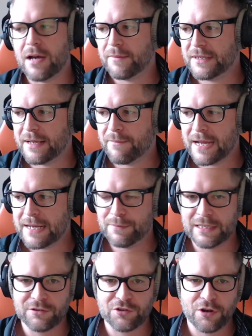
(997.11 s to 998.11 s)
I mean, there might
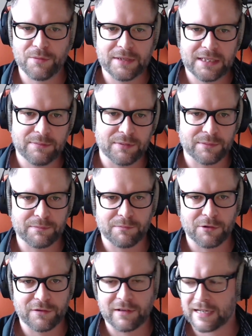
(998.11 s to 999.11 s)
be in Germany, but most